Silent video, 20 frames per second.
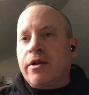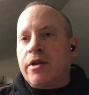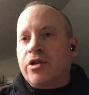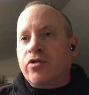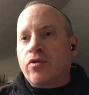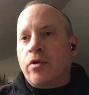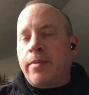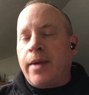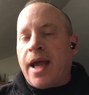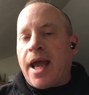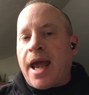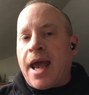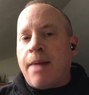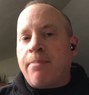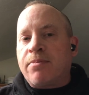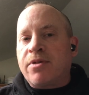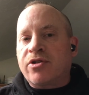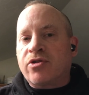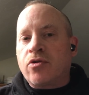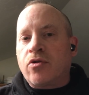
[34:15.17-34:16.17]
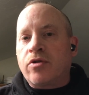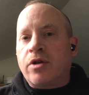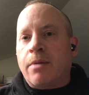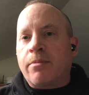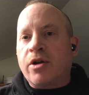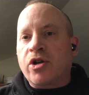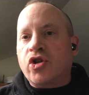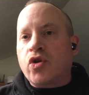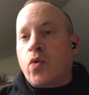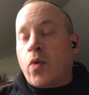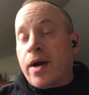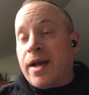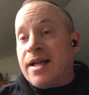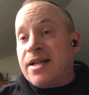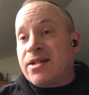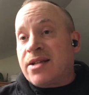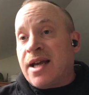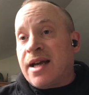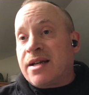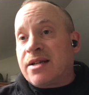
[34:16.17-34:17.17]
This will be episode number
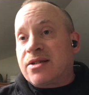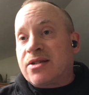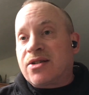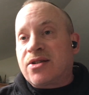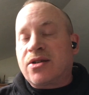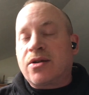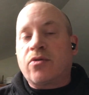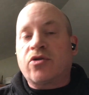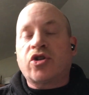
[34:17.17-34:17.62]
26.